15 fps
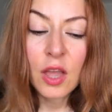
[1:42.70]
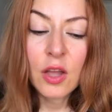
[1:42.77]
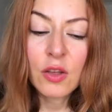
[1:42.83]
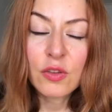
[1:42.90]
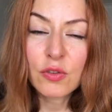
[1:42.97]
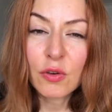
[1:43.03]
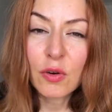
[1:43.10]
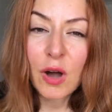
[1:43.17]

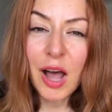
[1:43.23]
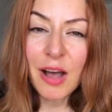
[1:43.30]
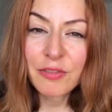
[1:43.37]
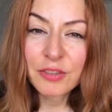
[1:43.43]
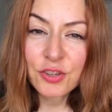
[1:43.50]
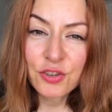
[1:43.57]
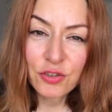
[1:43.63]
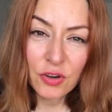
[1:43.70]
So
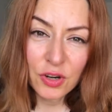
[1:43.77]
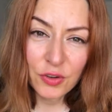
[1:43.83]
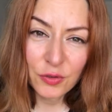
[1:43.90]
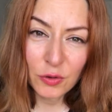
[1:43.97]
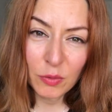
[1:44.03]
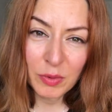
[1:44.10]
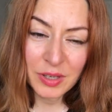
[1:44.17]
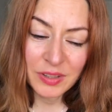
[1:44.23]
after trying
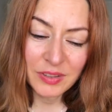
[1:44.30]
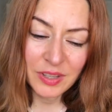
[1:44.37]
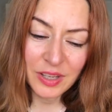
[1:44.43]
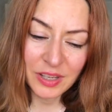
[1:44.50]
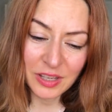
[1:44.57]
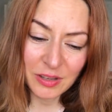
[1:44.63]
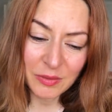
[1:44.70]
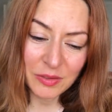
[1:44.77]
so many
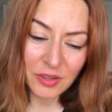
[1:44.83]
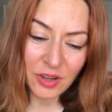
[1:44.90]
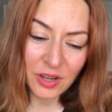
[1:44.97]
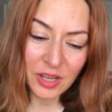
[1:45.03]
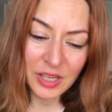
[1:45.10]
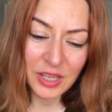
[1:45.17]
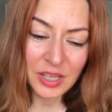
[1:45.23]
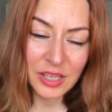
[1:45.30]
things,
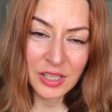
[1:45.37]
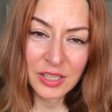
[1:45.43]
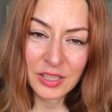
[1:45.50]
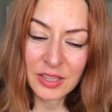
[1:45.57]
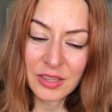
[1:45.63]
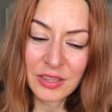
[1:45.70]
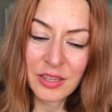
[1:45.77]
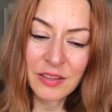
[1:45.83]

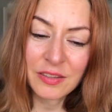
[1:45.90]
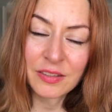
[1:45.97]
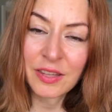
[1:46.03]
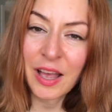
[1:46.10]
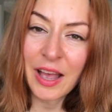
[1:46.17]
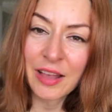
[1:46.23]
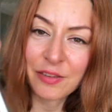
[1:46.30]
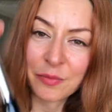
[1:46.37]
this
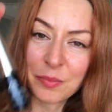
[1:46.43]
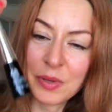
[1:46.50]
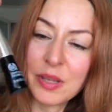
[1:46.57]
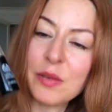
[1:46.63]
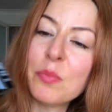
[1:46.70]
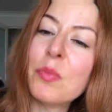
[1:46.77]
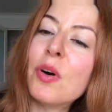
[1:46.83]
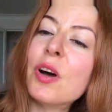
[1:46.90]
has
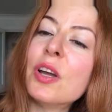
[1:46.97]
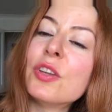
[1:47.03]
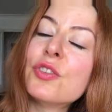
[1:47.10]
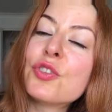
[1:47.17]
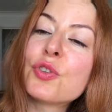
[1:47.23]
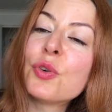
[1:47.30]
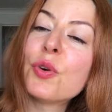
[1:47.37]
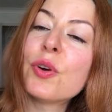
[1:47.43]
been my
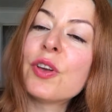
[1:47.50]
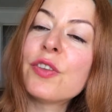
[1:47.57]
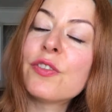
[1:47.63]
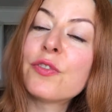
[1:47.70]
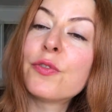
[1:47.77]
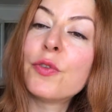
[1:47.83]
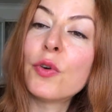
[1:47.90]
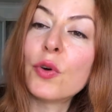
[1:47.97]

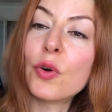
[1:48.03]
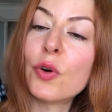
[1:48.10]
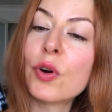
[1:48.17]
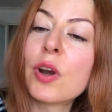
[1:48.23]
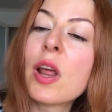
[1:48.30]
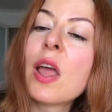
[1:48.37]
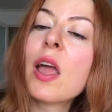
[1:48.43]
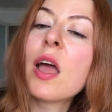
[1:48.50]
choice
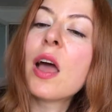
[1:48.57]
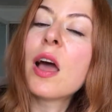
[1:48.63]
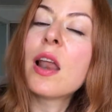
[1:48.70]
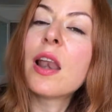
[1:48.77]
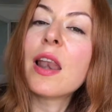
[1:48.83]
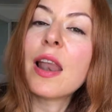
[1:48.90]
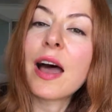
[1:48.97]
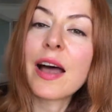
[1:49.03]
for
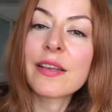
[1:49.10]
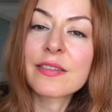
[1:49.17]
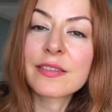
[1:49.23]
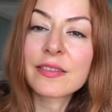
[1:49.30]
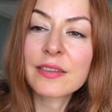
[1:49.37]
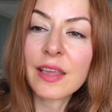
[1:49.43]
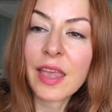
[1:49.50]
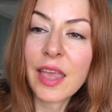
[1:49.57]

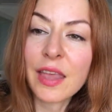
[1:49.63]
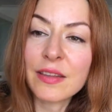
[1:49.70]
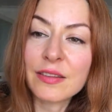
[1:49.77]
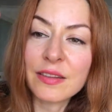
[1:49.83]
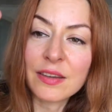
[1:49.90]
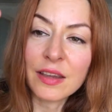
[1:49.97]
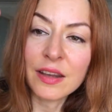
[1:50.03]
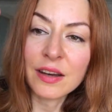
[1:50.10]
last
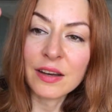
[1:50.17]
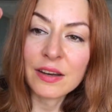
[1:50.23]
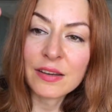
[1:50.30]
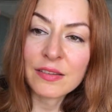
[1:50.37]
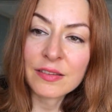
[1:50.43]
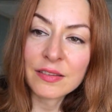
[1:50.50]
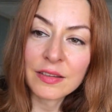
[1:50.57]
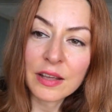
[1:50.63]
8
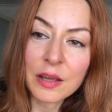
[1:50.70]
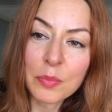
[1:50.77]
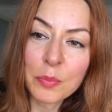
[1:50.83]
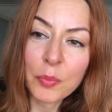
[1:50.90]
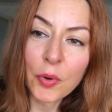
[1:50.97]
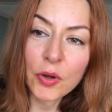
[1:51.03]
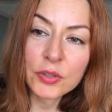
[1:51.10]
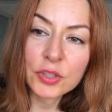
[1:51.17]
years, the
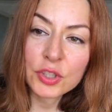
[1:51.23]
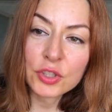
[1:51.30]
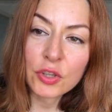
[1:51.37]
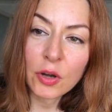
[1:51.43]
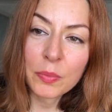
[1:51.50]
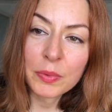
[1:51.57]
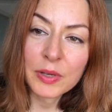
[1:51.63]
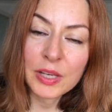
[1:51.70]
Body
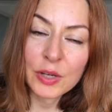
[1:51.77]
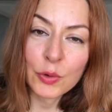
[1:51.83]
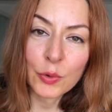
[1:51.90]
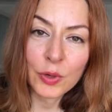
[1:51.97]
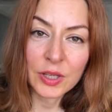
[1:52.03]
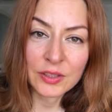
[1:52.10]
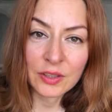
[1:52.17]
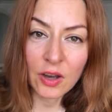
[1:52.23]
Shop
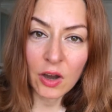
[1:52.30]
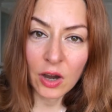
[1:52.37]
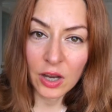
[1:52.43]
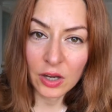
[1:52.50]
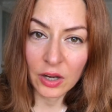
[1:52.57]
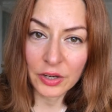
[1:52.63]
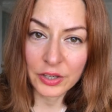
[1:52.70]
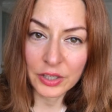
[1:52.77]
liquid
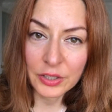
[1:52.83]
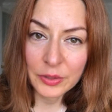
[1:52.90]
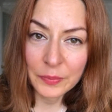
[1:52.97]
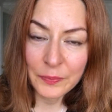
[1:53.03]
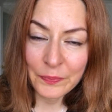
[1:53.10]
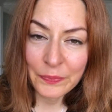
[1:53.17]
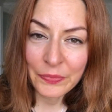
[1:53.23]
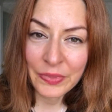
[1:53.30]
eyeliner,
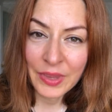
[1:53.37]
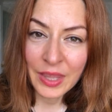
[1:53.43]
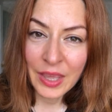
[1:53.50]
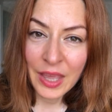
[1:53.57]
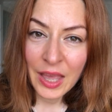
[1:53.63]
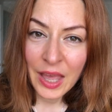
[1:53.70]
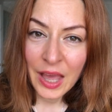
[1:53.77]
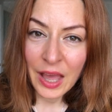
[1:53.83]

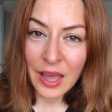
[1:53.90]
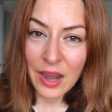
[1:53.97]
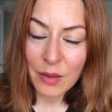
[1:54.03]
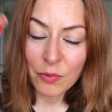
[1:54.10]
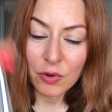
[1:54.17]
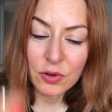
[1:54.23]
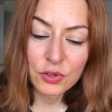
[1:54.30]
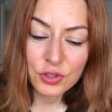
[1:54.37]
and
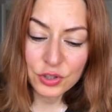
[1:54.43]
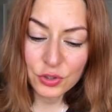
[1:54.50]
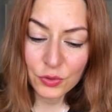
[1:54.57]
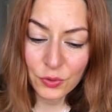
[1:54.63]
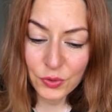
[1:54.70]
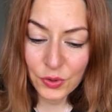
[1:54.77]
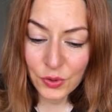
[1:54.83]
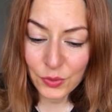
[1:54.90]
I'm gonna
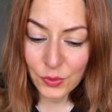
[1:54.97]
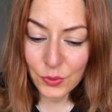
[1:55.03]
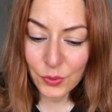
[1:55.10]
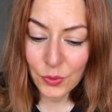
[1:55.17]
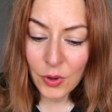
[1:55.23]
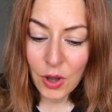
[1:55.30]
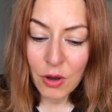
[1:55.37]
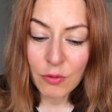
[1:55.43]
show
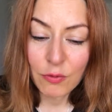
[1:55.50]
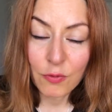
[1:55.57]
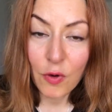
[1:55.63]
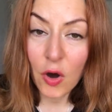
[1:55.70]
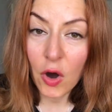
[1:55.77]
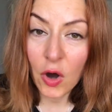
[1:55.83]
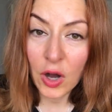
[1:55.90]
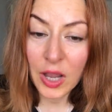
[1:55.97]
you
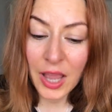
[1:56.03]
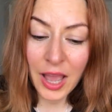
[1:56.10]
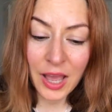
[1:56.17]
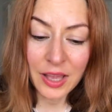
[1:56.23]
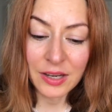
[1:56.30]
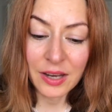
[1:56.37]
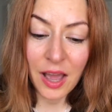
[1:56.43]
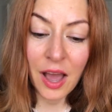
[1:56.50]
why
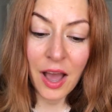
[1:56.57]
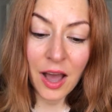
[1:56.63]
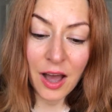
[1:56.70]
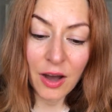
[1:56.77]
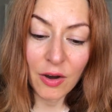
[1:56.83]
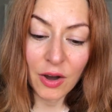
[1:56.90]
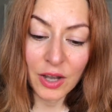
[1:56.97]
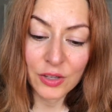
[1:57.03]
and
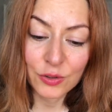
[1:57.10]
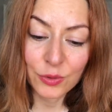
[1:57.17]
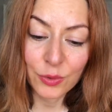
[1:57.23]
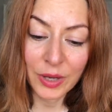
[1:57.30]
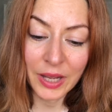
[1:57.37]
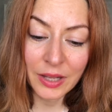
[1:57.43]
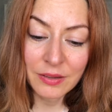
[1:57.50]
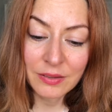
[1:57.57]
how I
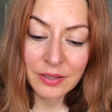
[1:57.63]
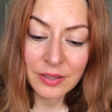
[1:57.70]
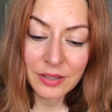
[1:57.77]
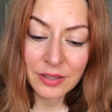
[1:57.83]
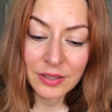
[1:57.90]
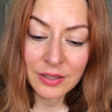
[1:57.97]
do it.